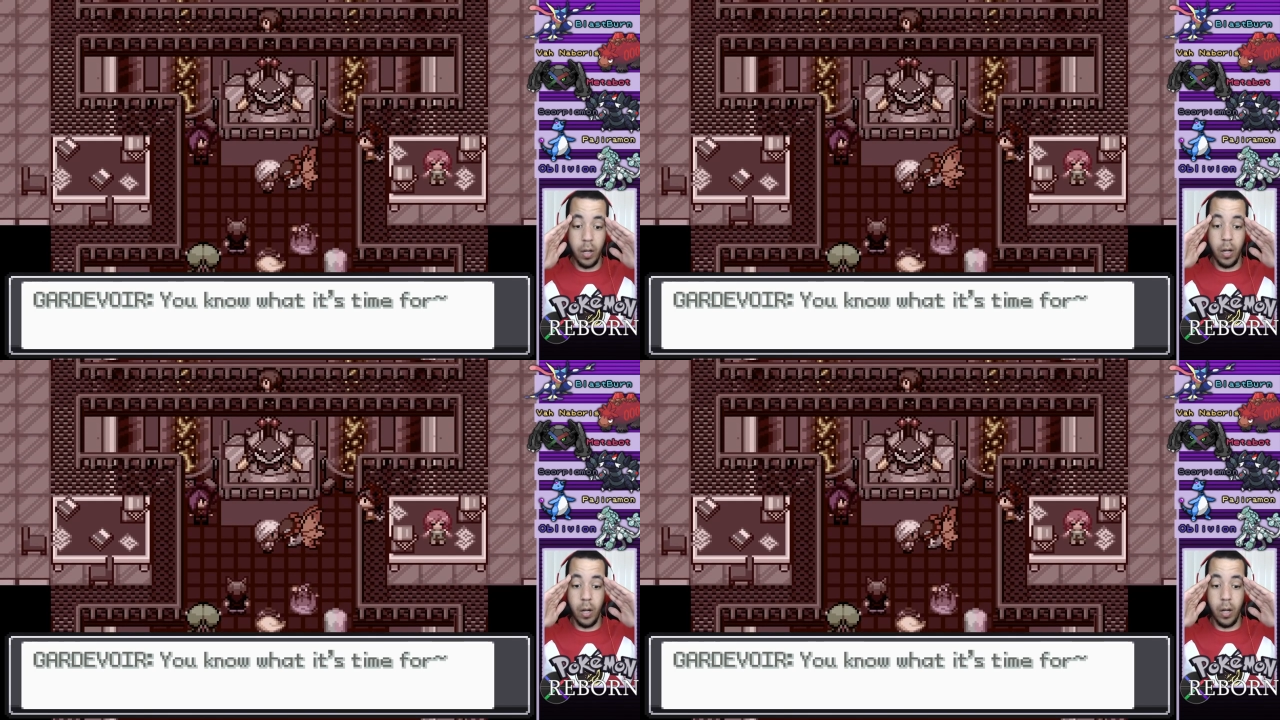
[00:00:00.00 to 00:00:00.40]

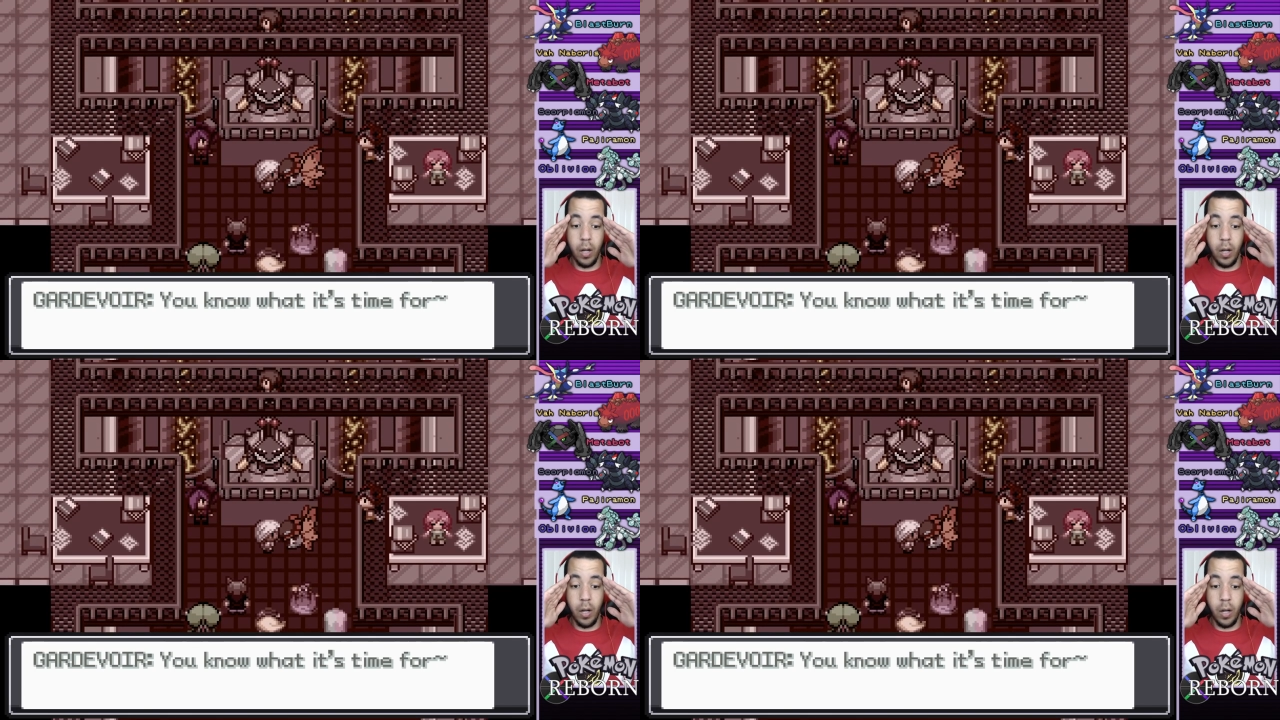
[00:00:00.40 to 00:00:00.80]

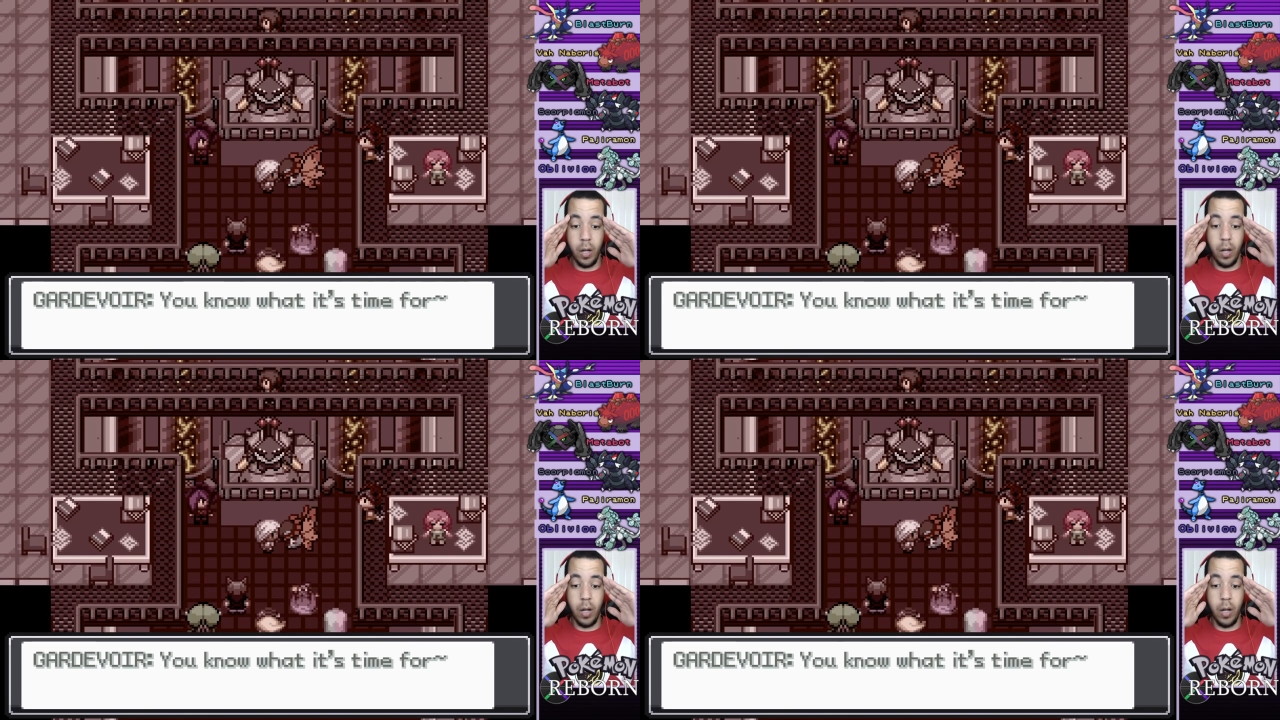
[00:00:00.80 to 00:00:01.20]

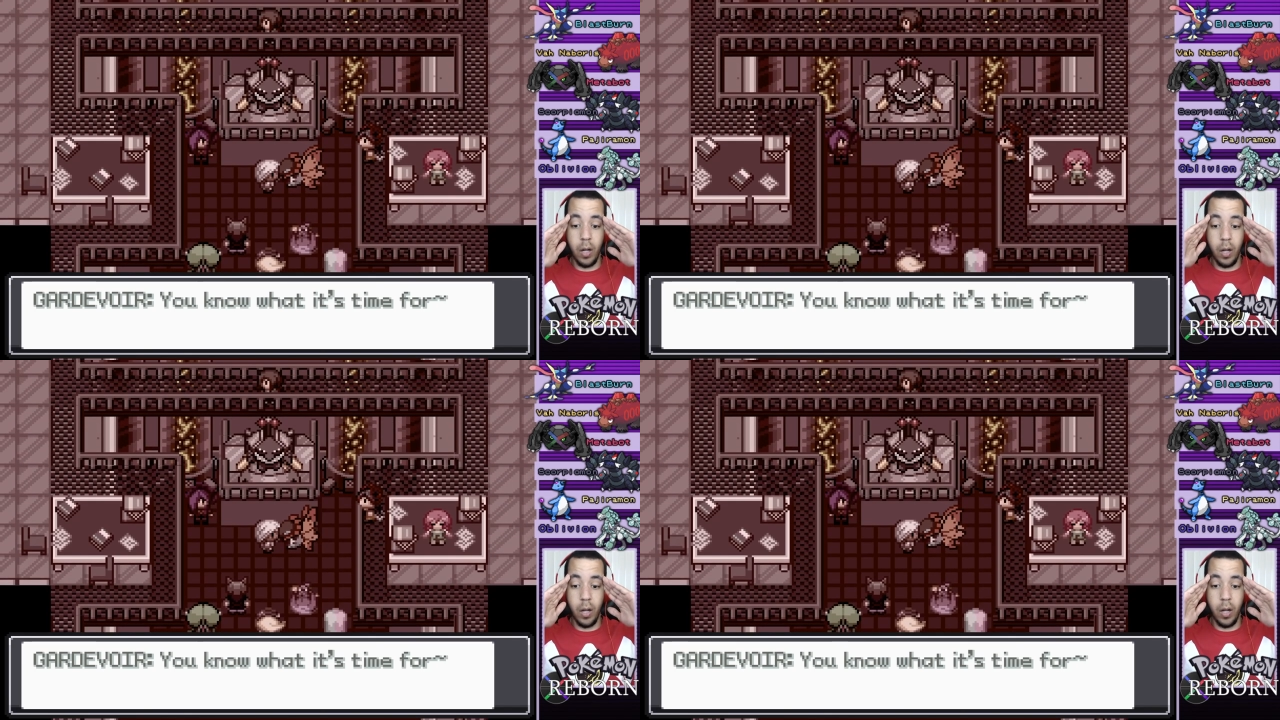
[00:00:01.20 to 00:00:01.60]

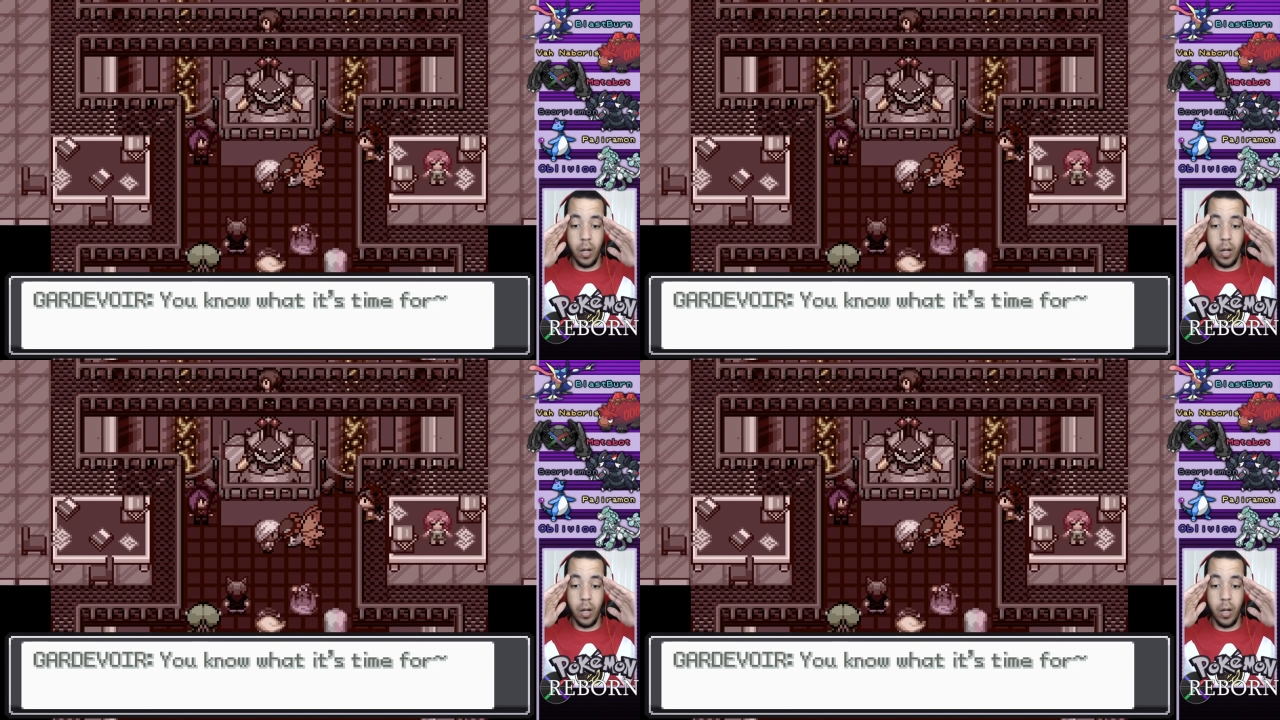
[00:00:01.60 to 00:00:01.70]
[no speech]